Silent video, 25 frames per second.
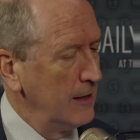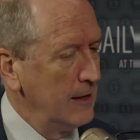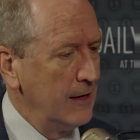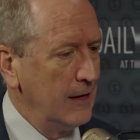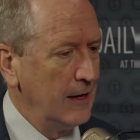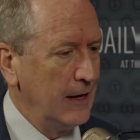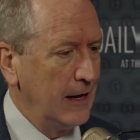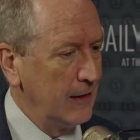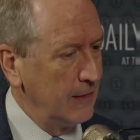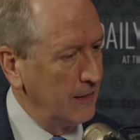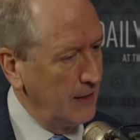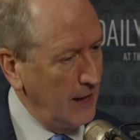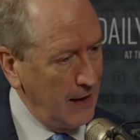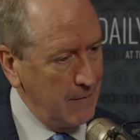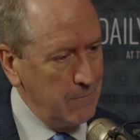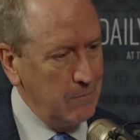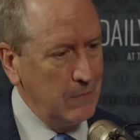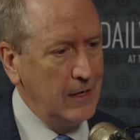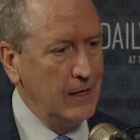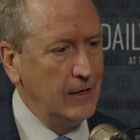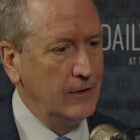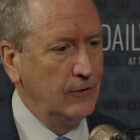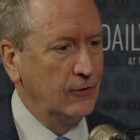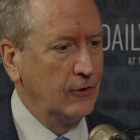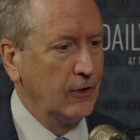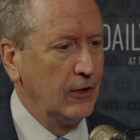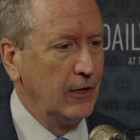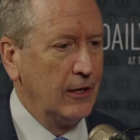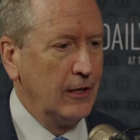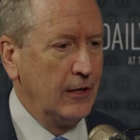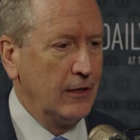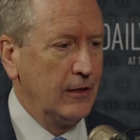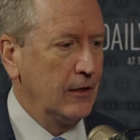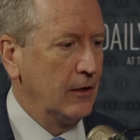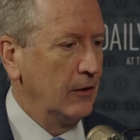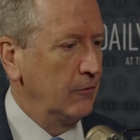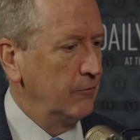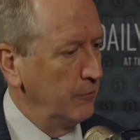And that means,
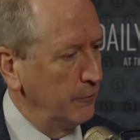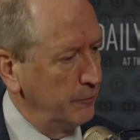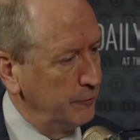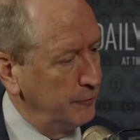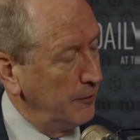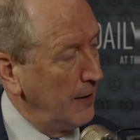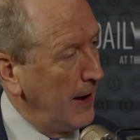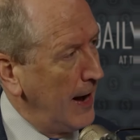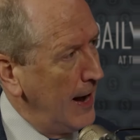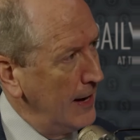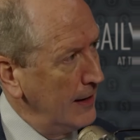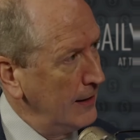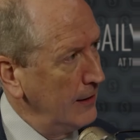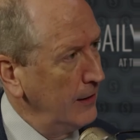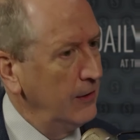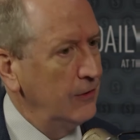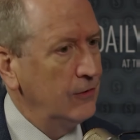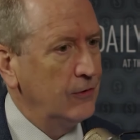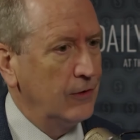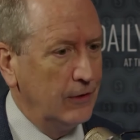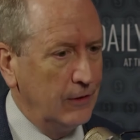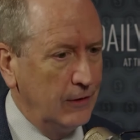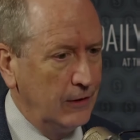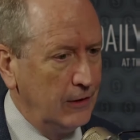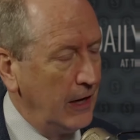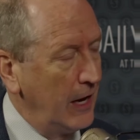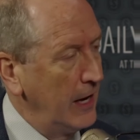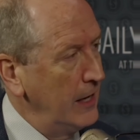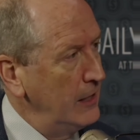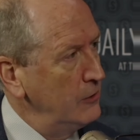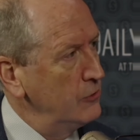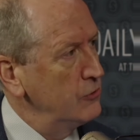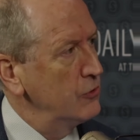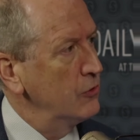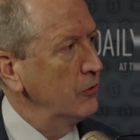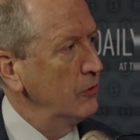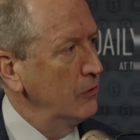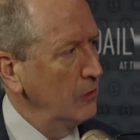you know, violence and
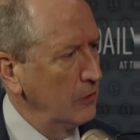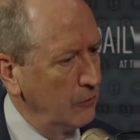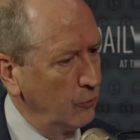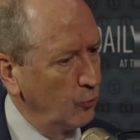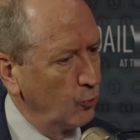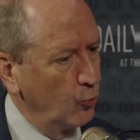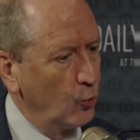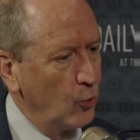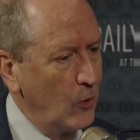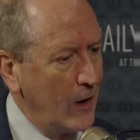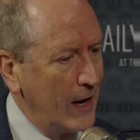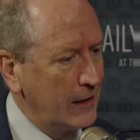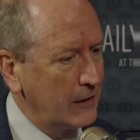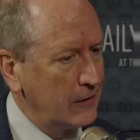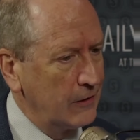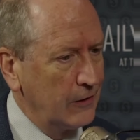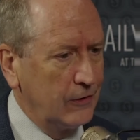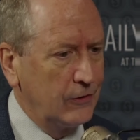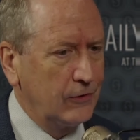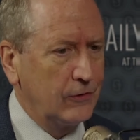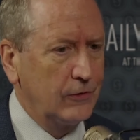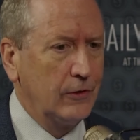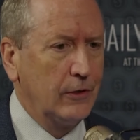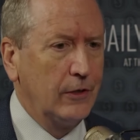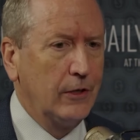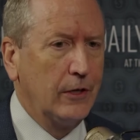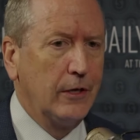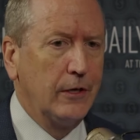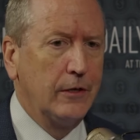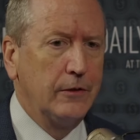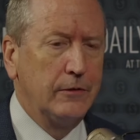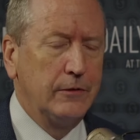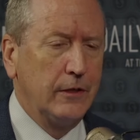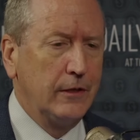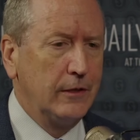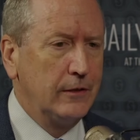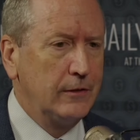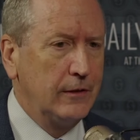danger, reckless
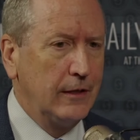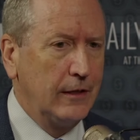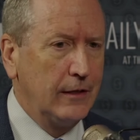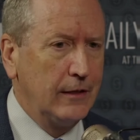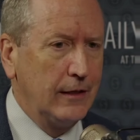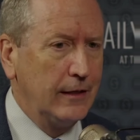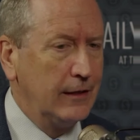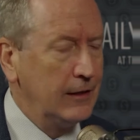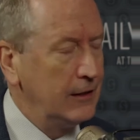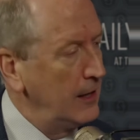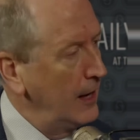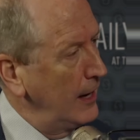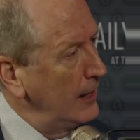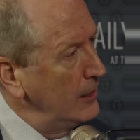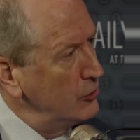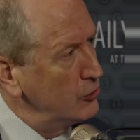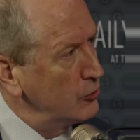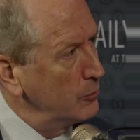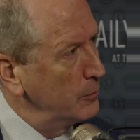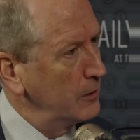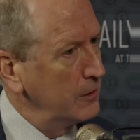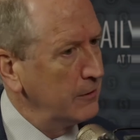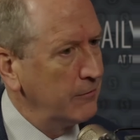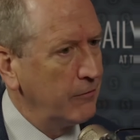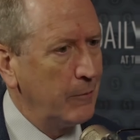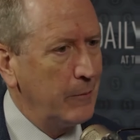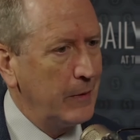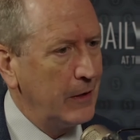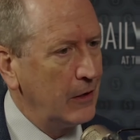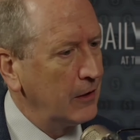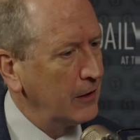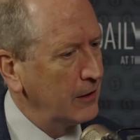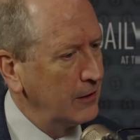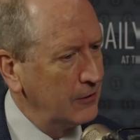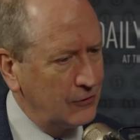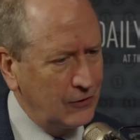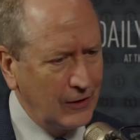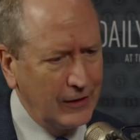endangerment of
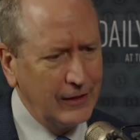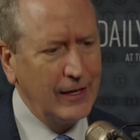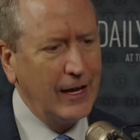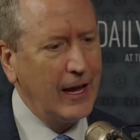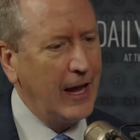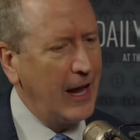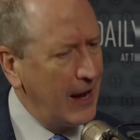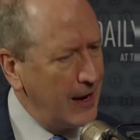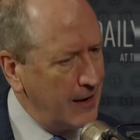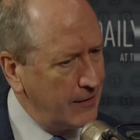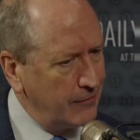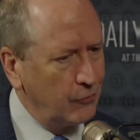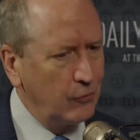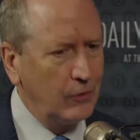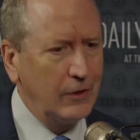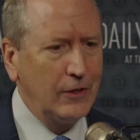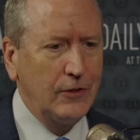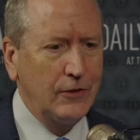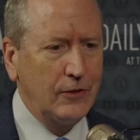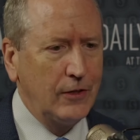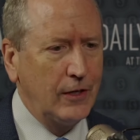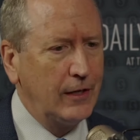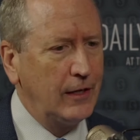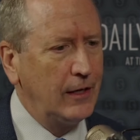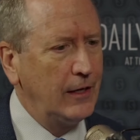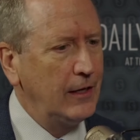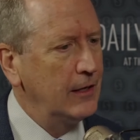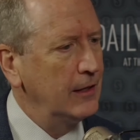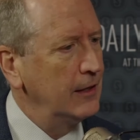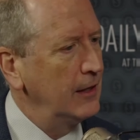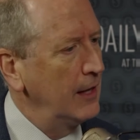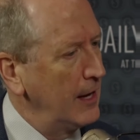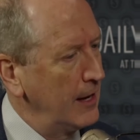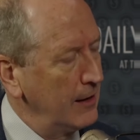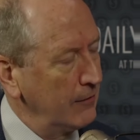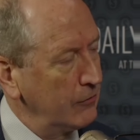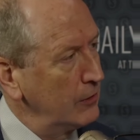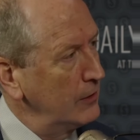Americans in every city and
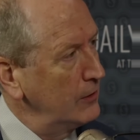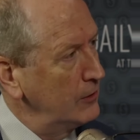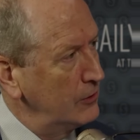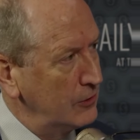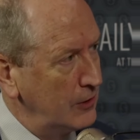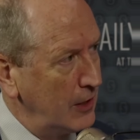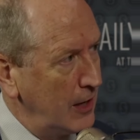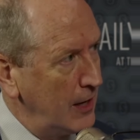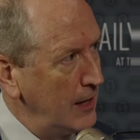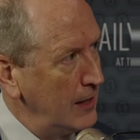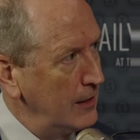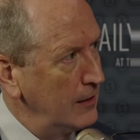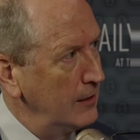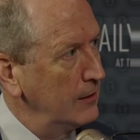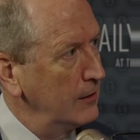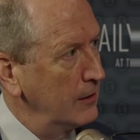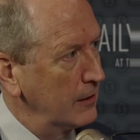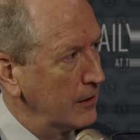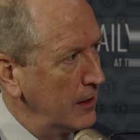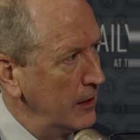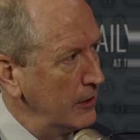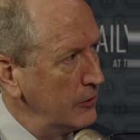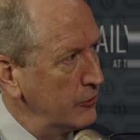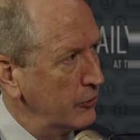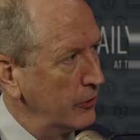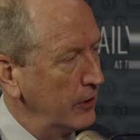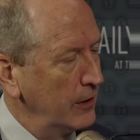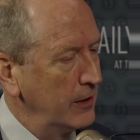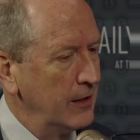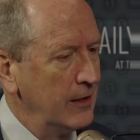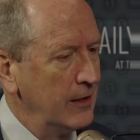every state in the country.